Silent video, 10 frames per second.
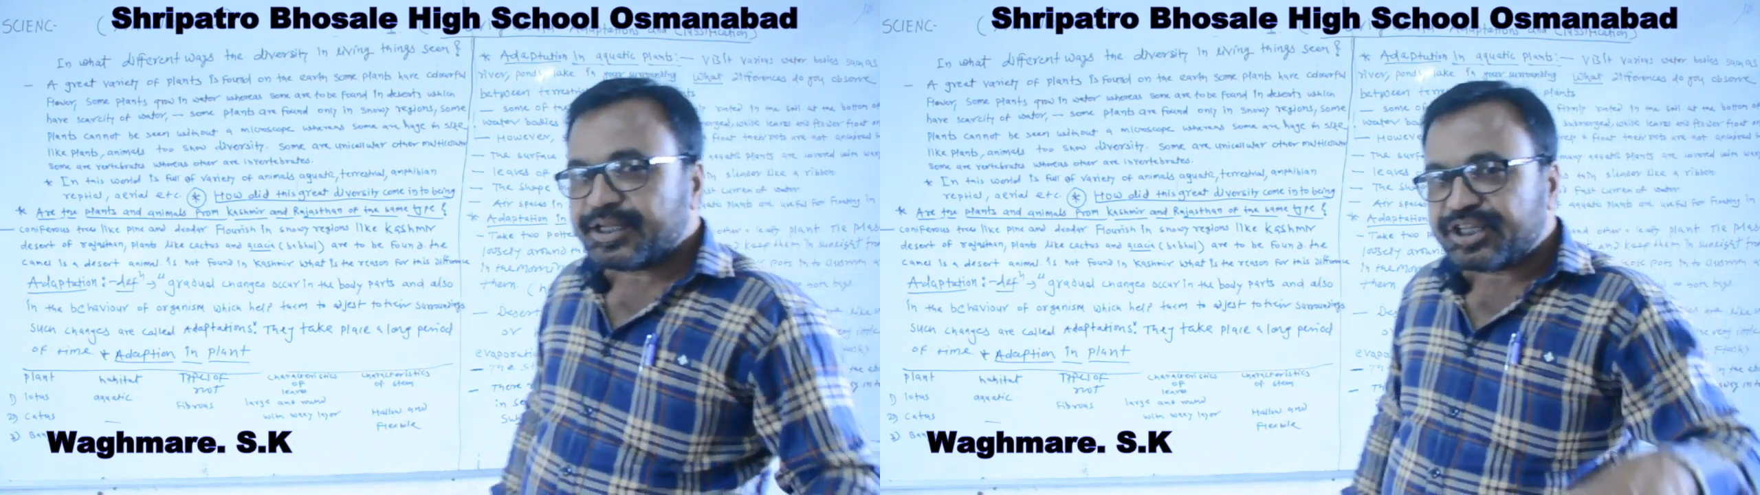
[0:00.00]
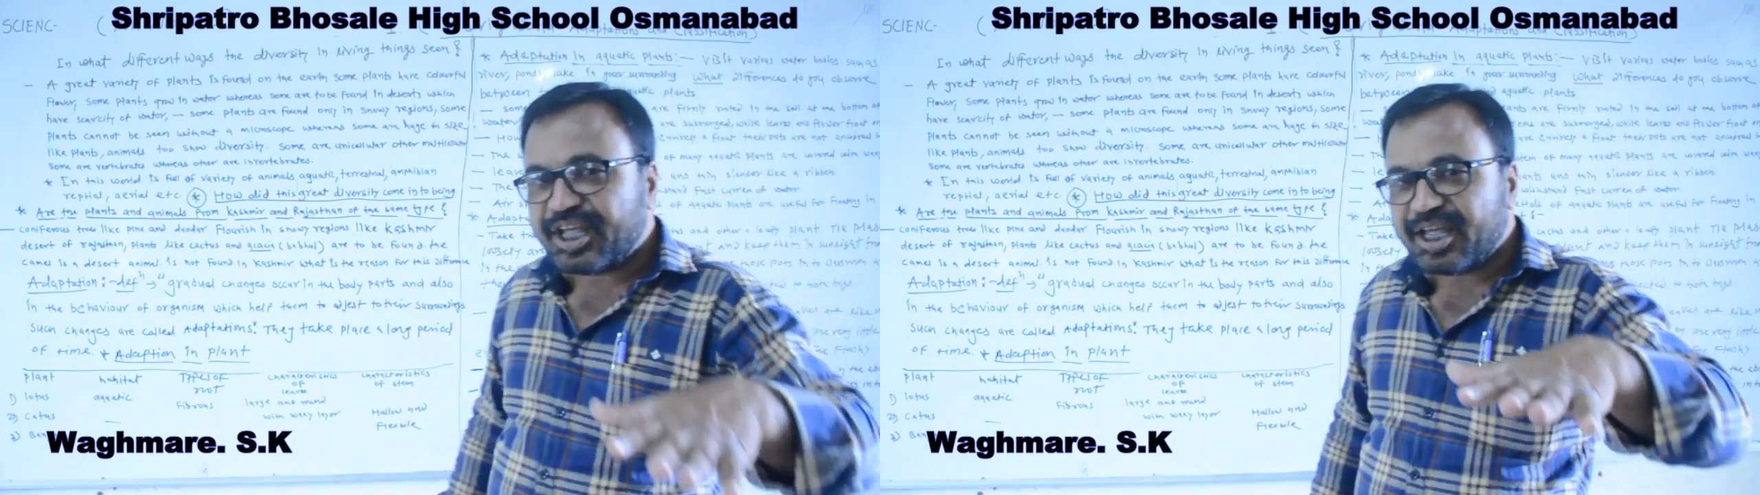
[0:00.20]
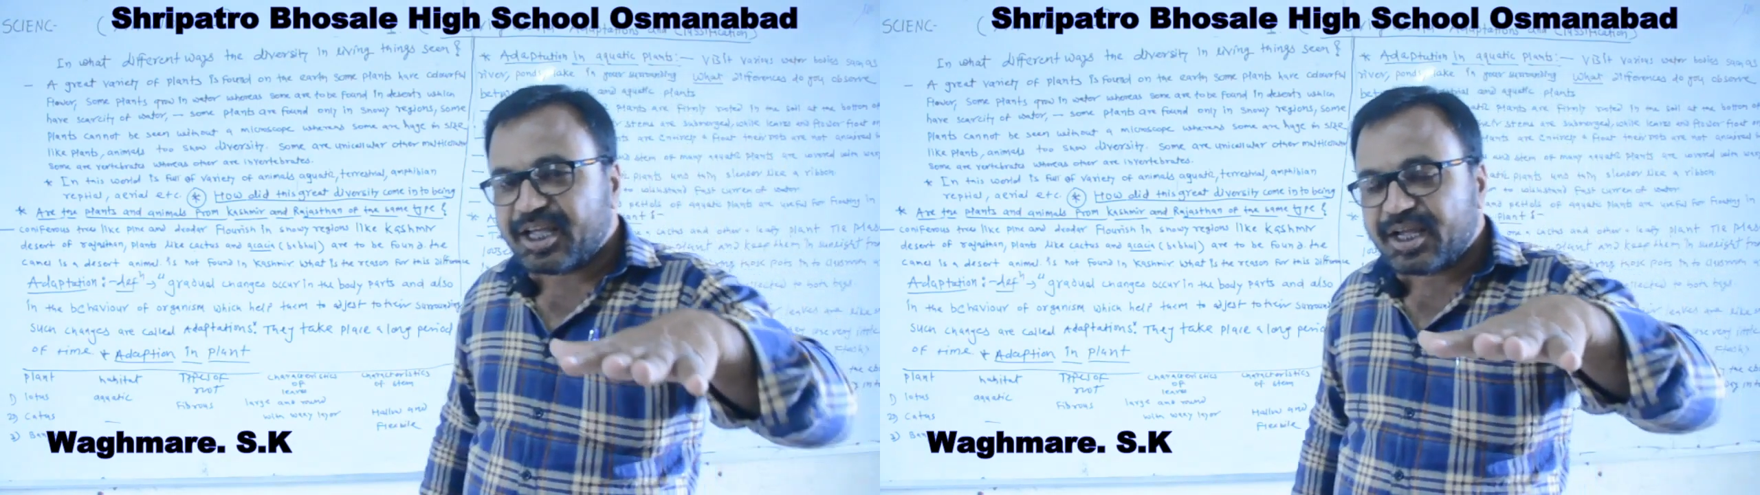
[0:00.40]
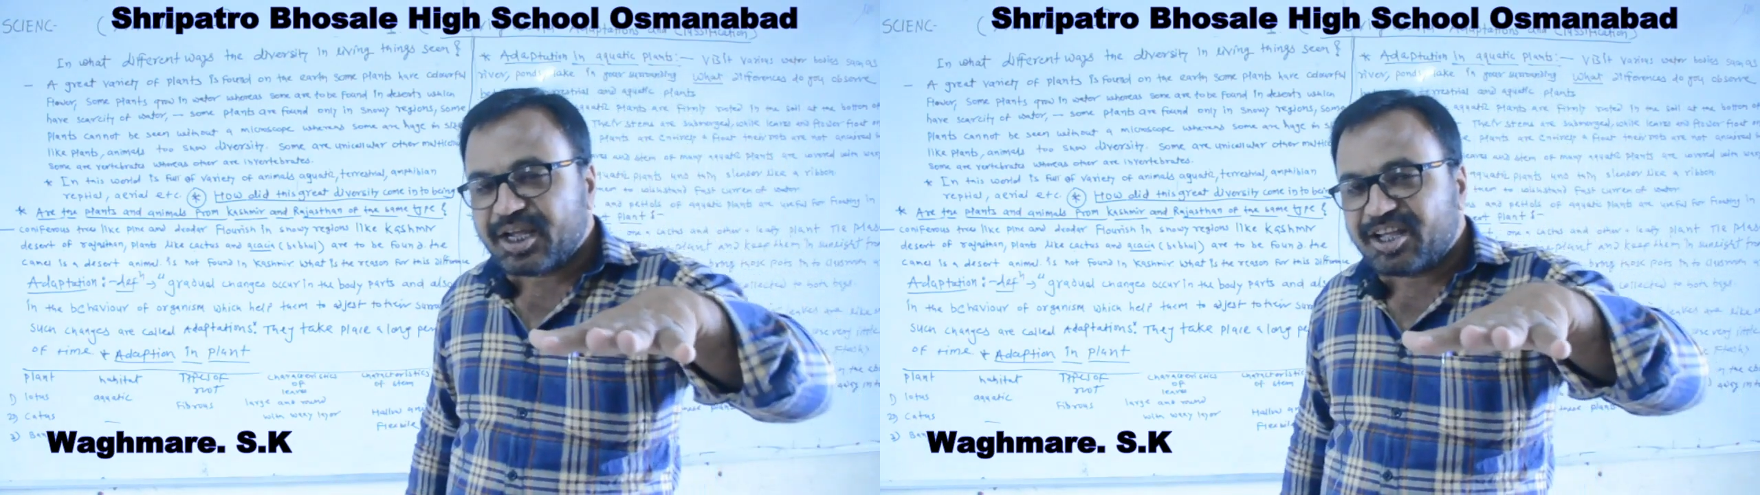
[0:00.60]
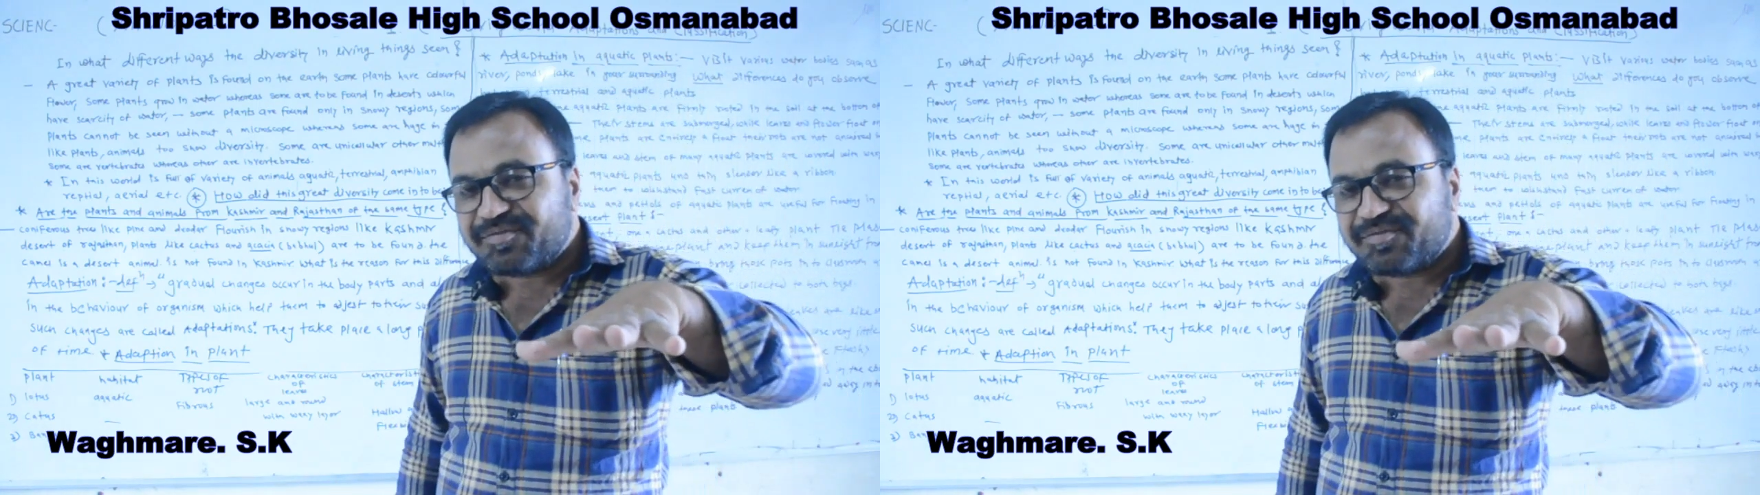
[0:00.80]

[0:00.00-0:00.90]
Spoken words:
They